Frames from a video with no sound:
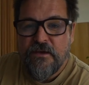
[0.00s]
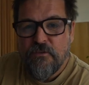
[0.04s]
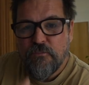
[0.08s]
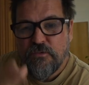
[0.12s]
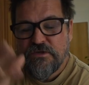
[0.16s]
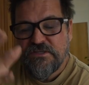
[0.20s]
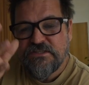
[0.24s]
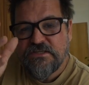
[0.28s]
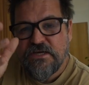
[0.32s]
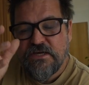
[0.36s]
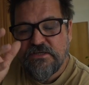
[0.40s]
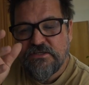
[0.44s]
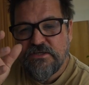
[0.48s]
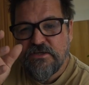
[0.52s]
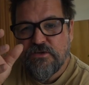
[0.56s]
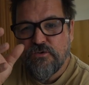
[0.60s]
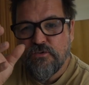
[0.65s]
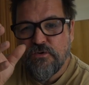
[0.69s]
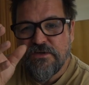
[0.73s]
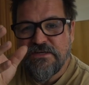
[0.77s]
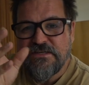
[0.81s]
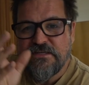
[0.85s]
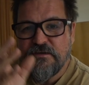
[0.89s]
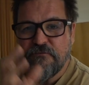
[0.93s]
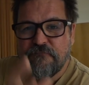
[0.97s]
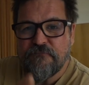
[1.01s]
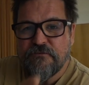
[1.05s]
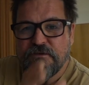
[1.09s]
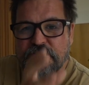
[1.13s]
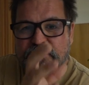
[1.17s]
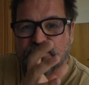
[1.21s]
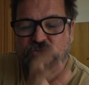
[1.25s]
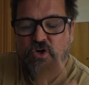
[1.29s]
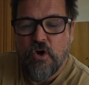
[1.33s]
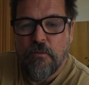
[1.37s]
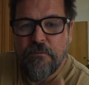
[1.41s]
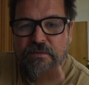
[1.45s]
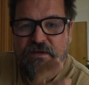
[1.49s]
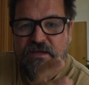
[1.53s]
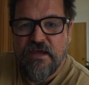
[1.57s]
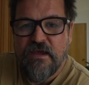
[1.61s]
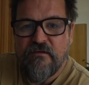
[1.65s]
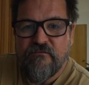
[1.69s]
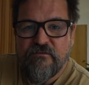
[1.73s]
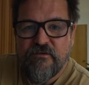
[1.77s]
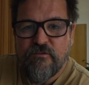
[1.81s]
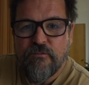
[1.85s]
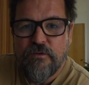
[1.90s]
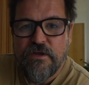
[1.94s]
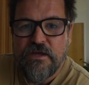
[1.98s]
which takes you through a different topic
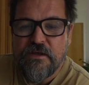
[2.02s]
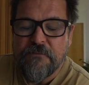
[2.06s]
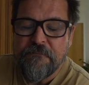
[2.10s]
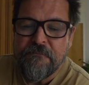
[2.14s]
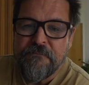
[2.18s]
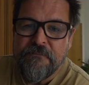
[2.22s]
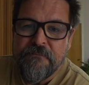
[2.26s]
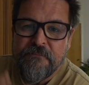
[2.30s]
every week.